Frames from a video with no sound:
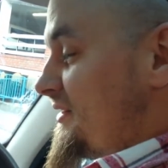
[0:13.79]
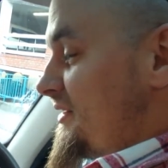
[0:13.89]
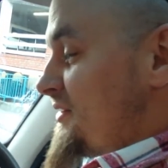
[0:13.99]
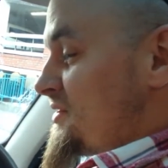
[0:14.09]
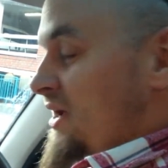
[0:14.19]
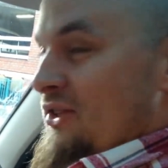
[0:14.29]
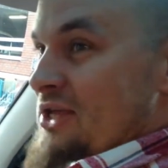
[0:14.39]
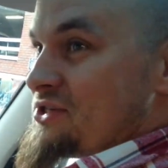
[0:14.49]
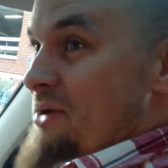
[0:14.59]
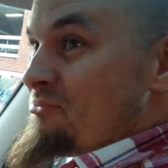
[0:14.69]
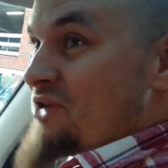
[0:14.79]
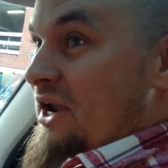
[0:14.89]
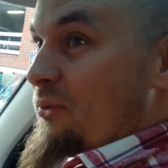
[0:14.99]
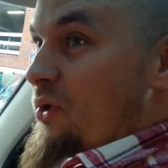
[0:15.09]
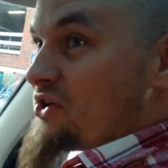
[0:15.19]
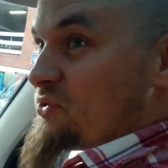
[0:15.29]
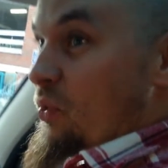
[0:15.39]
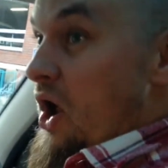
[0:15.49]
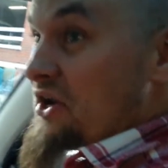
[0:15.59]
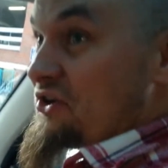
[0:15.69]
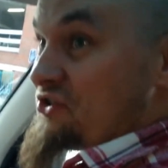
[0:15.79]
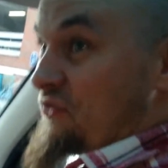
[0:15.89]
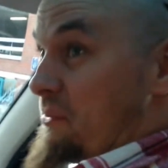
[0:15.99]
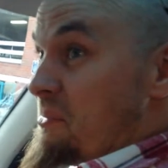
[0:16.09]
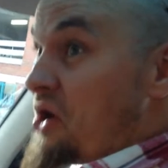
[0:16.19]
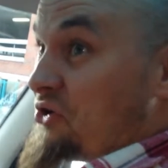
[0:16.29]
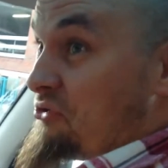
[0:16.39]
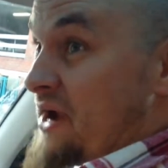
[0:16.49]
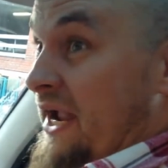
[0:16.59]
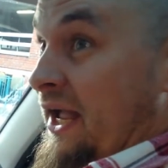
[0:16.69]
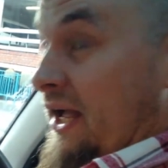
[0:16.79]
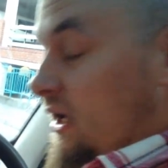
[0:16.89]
He goes, this umbrella works wonders for murdering!